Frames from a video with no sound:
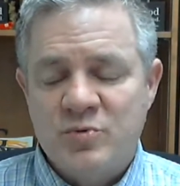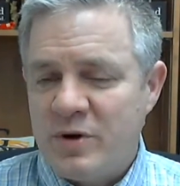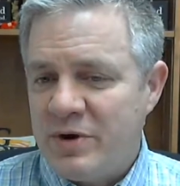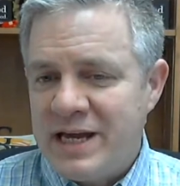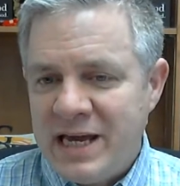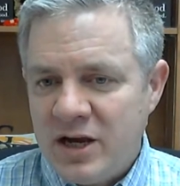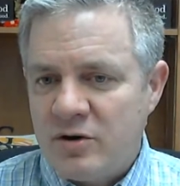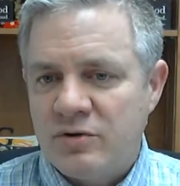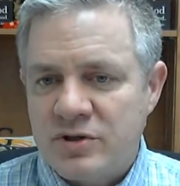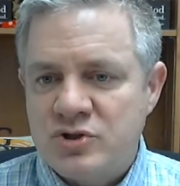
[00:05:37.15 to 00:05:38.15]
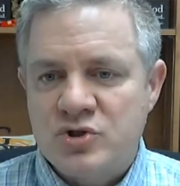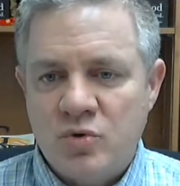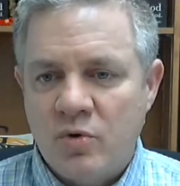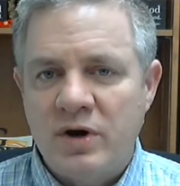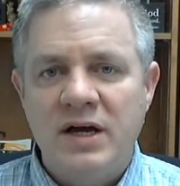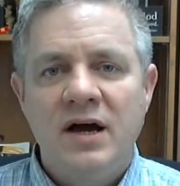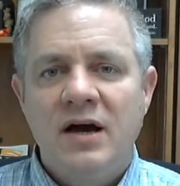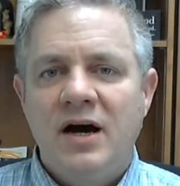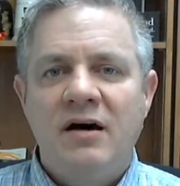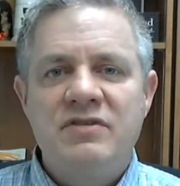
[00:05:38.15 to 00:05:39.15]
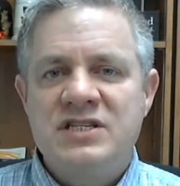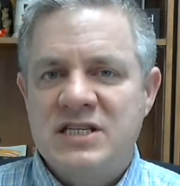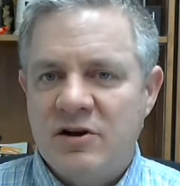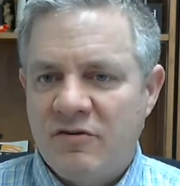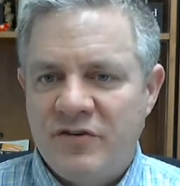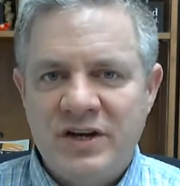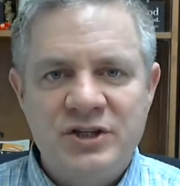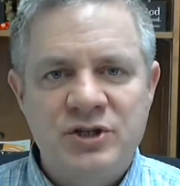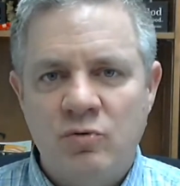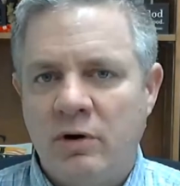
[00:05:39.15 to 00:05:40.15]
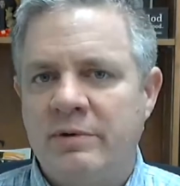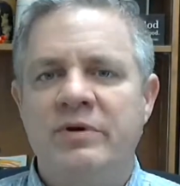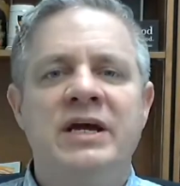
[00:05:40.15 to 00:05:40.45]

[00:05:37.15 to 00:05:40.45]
We, we hear the story of the Syrophoenician woman.